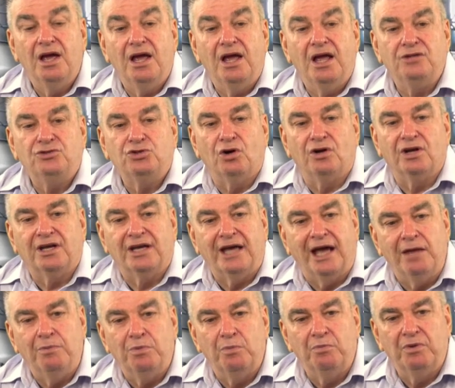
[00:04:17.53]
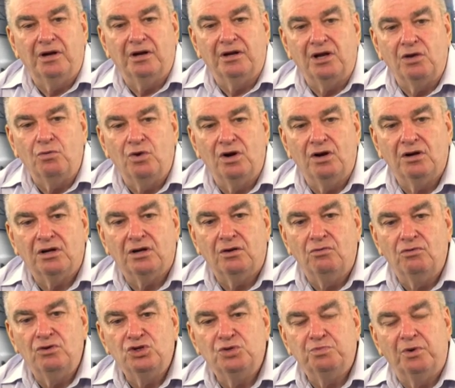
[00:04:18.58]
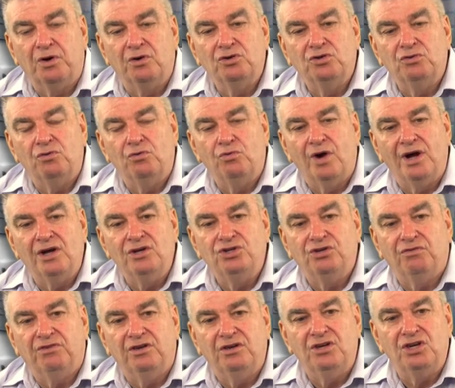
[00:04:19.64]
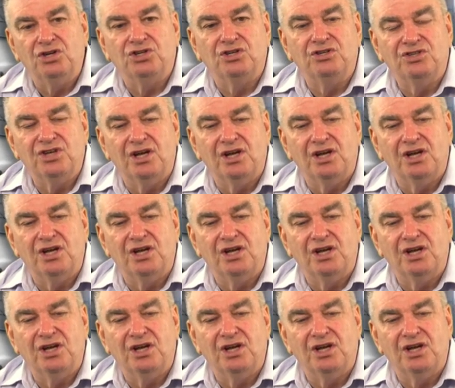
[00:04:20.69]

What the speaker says: It's got a capability where it can respond to a range of conditions.